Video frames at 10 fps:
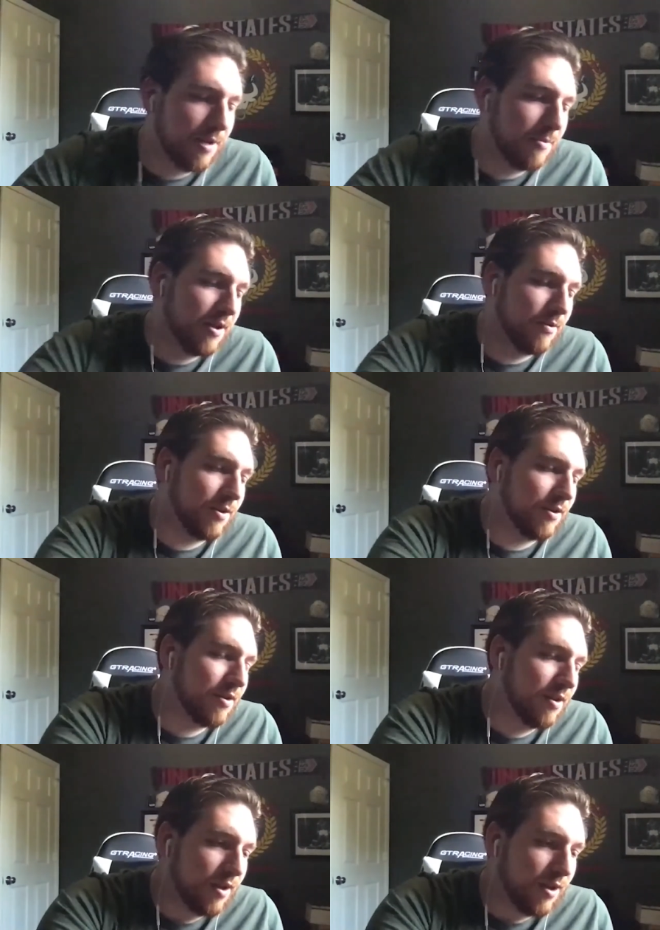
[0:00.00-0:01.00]
I mean, with
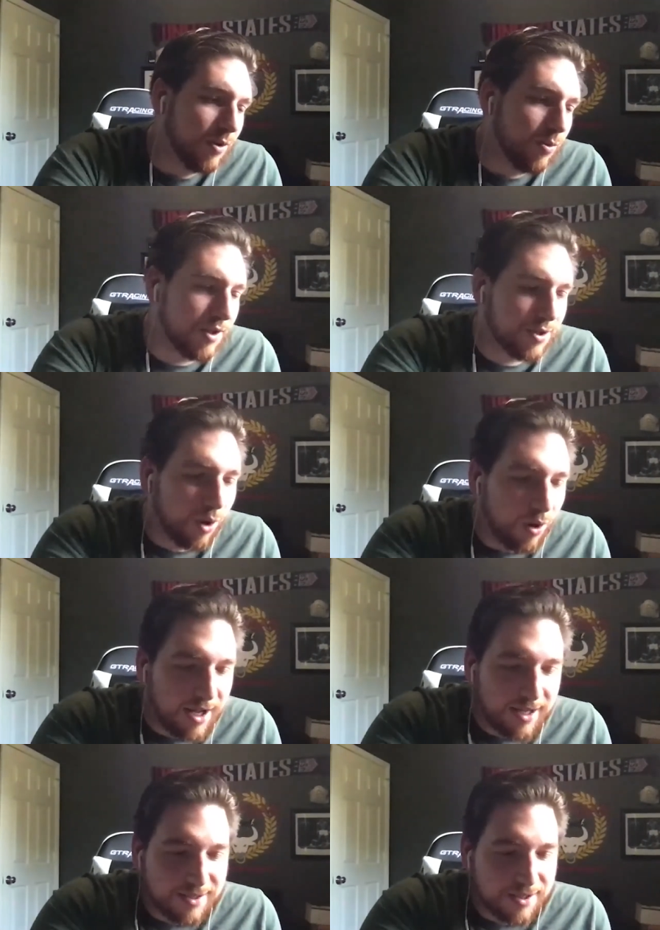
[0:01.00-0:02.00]
with this whole
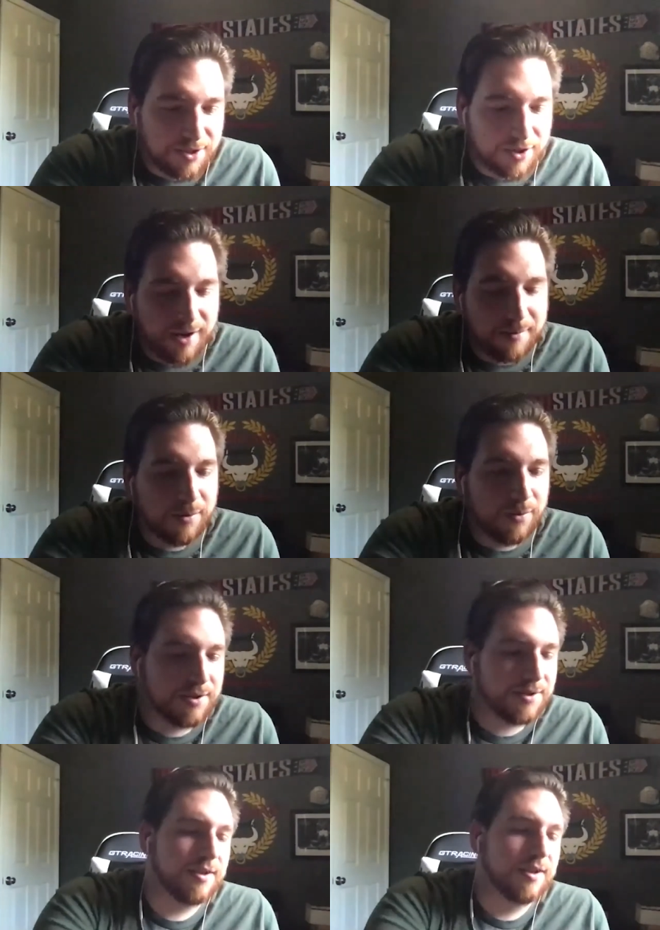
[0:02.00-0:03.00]
hot sauce journey, I mean,
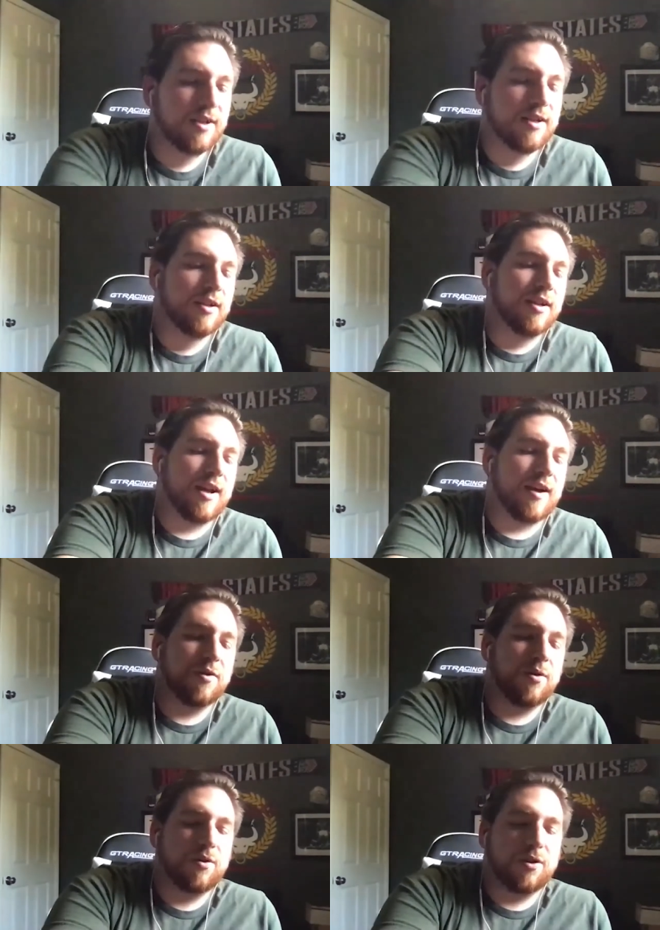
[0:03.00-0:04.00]
what's have
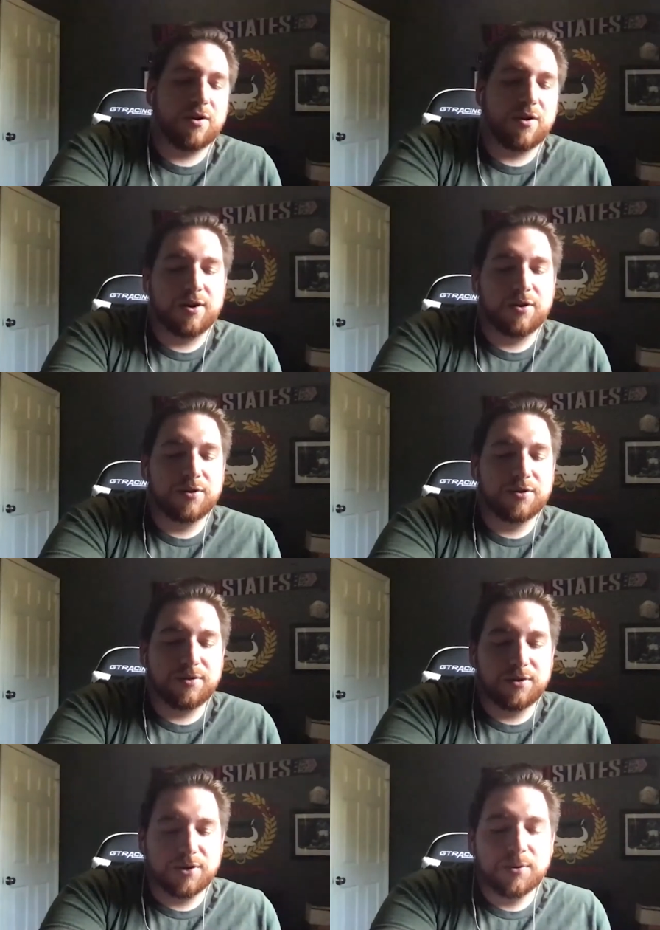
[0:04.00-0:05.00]
you? You know, I know you're
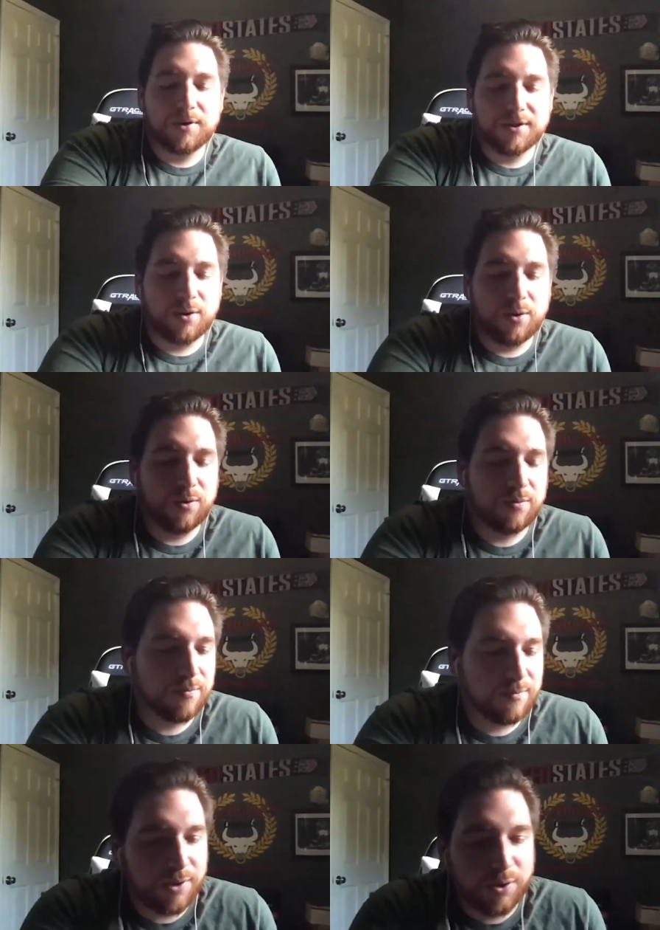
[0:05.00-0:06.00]
you're doing this whole
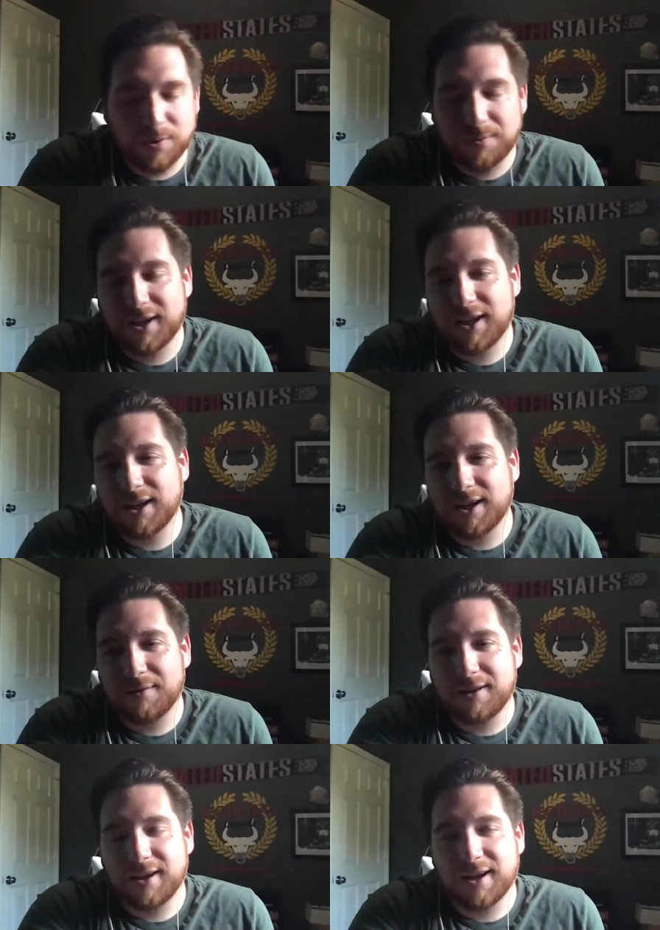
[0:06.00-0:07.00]
YouTube thing and
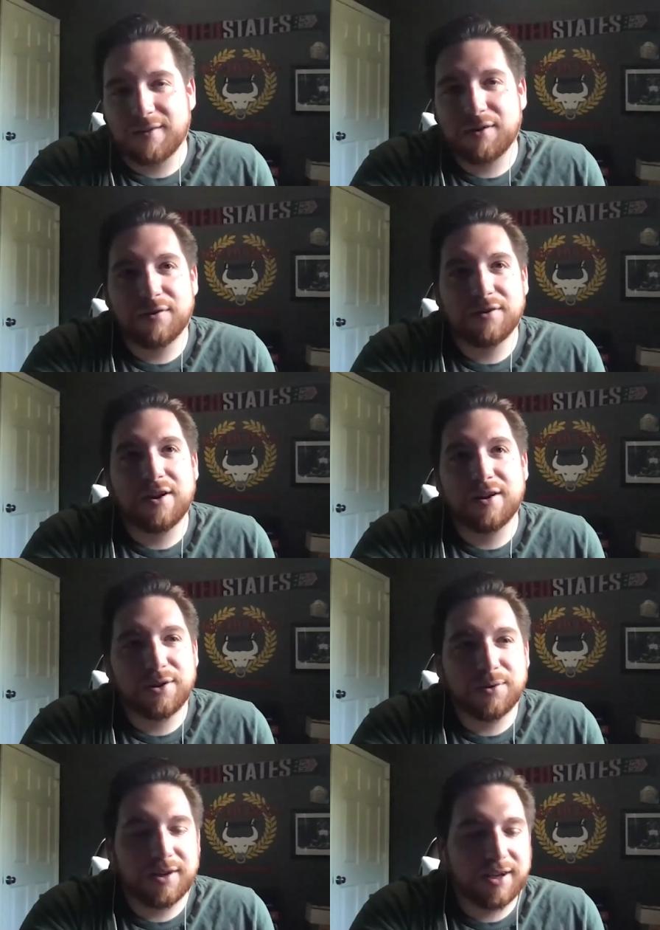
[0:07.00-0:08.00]
everything, have you ever thought of
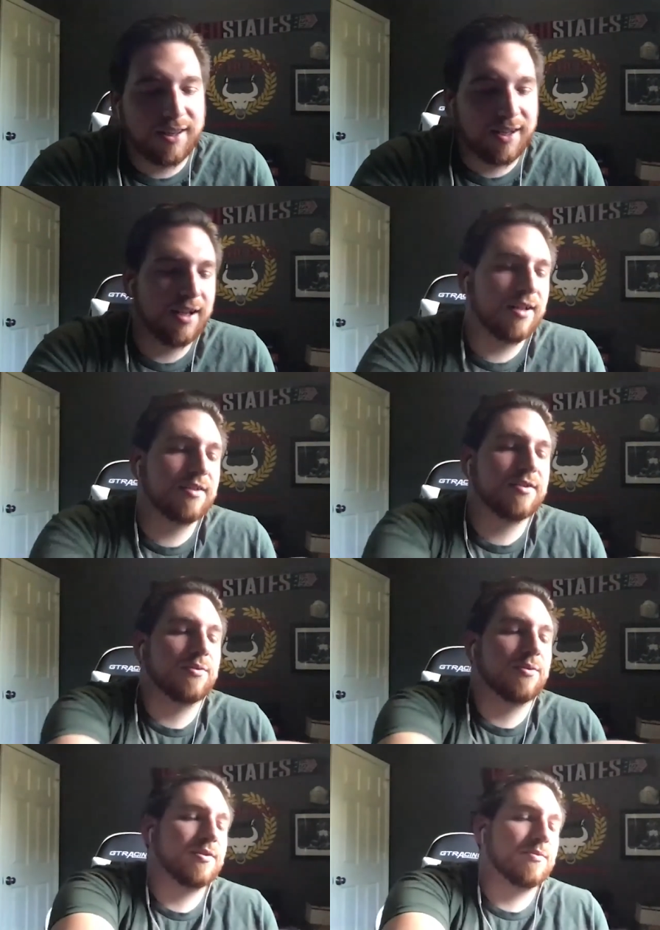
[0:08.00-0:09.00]
doing anything else, or
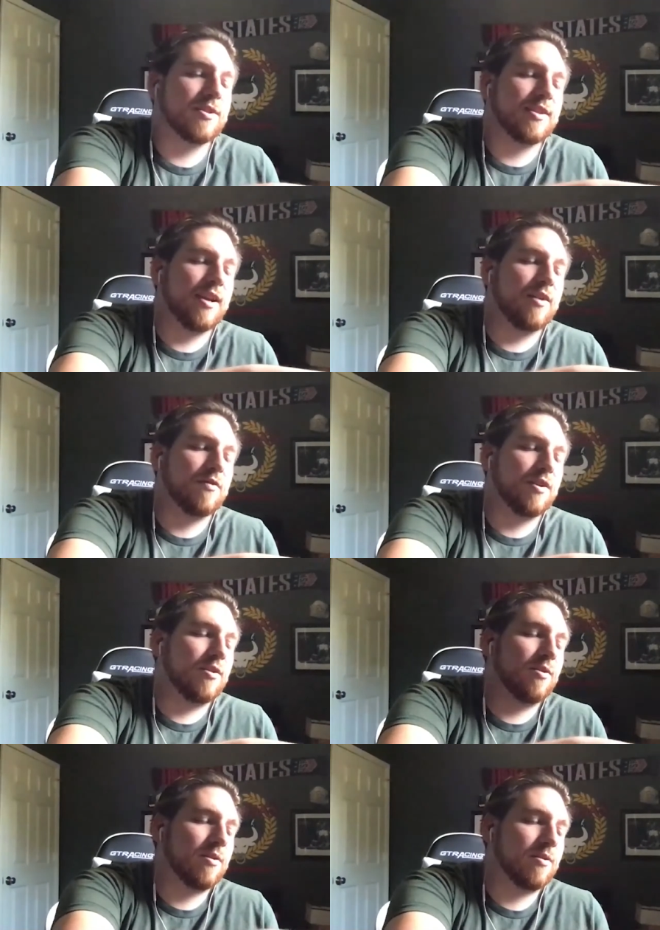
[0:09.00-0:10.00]
what's what's ahead for
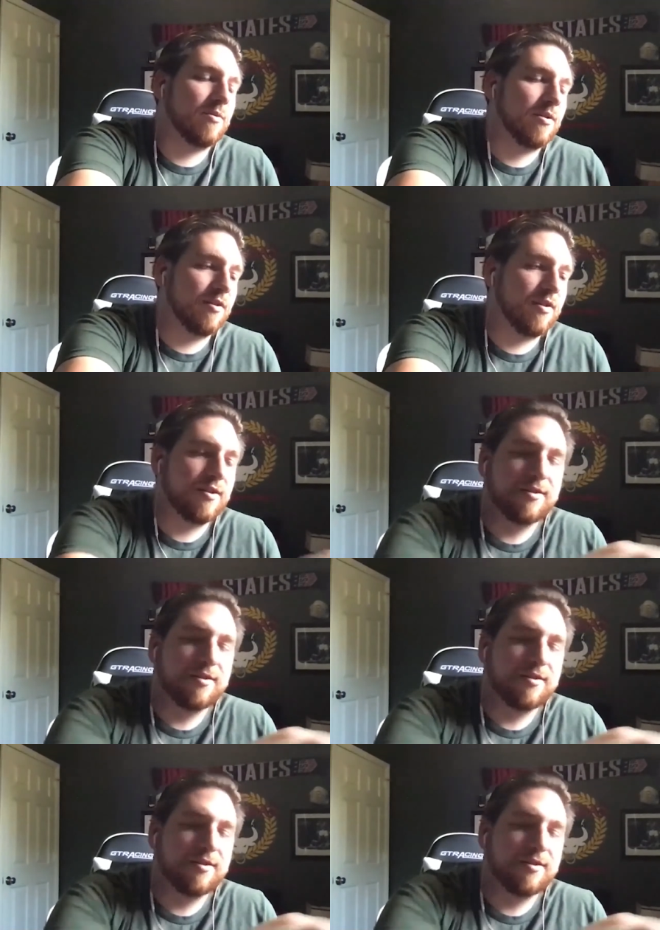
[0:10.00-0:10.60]
you? What are what are your thoughts?